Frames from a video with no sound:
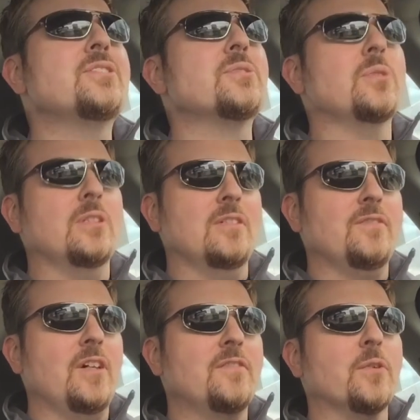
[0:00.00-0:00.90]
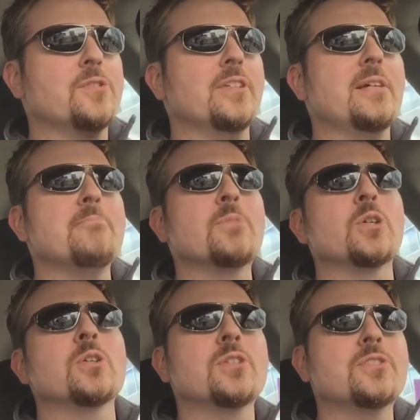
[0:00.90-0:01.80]
sort of unfortunately
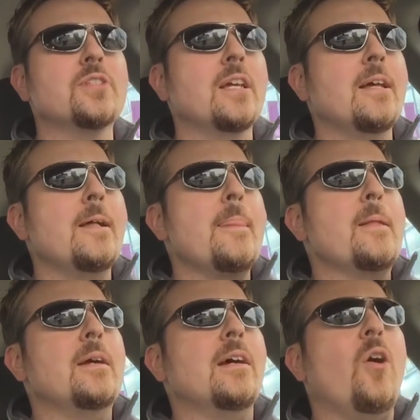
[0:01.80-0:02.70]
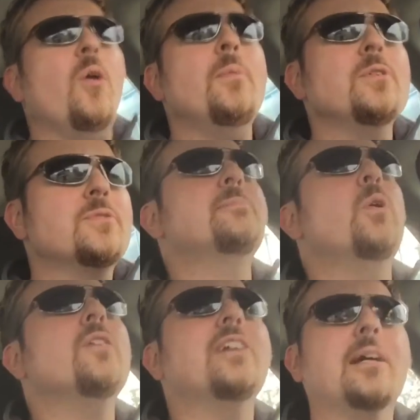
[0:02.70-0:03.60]
emerged almost
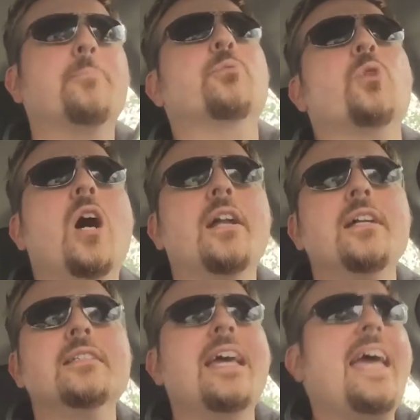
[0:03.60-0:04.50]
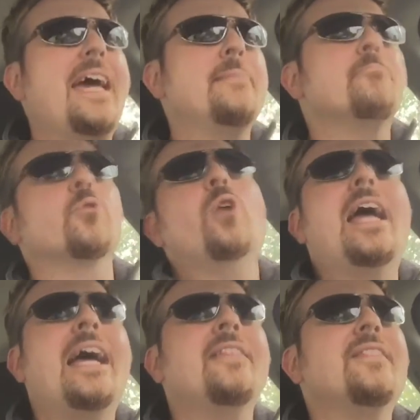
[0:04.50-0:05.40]
more of like a product and
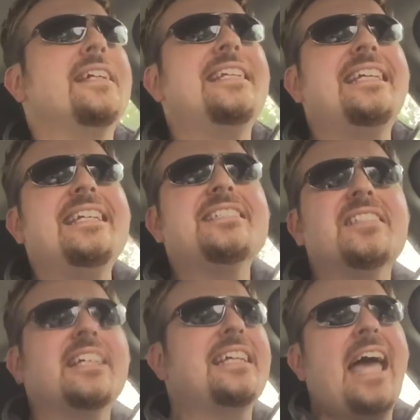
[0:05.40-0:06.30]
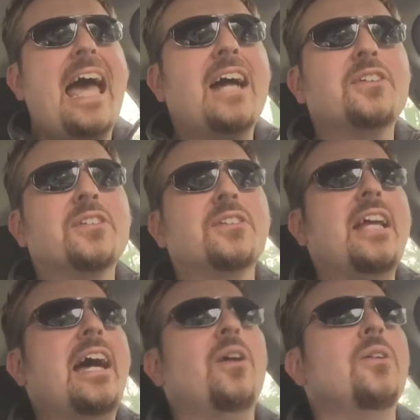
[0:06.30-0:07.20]
brand than he is like an actor
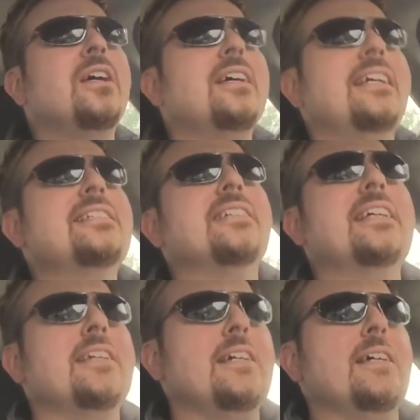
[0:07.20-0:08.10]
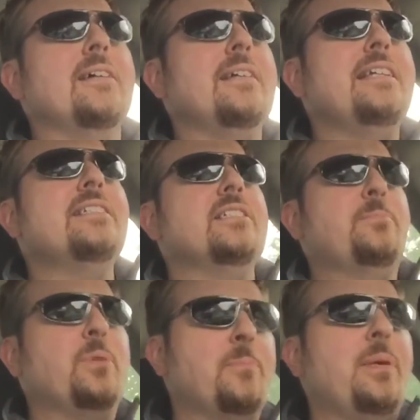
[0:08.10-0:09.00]
now. It's like, he's just
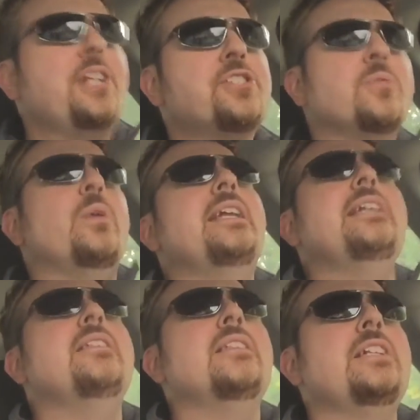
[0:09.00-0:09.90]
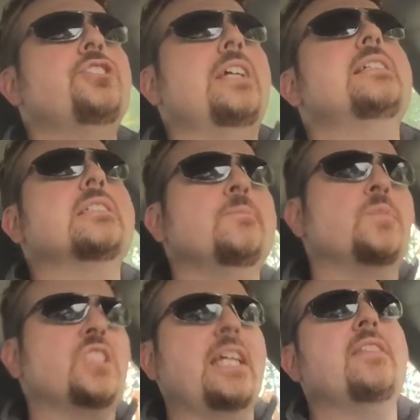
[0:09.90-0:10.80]
perpetuating the Jason
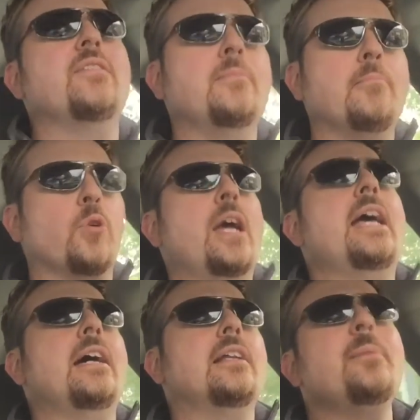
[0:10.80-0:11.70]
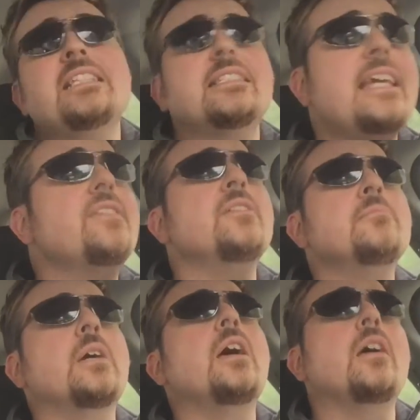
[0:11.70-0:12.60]
Statham brand. I mean, Statham,